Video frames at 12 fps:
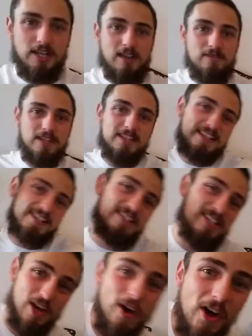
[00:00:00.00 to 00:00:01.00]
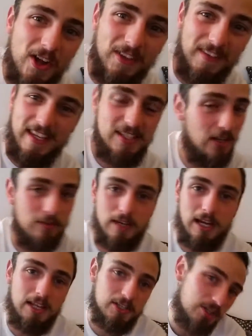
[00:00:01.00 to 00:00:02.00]
Evans is gone. He's not even
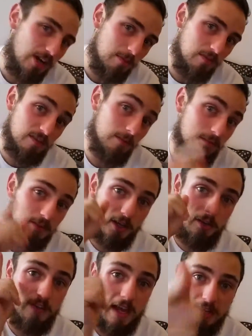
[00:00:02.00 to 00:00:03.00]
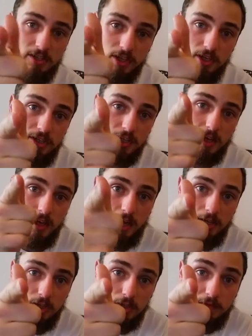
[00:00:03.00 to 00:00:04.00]
allowed to train with them. So that is good uh,
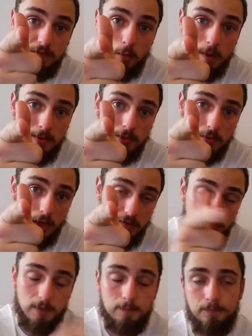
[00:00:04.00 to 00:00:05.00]
news for women all over.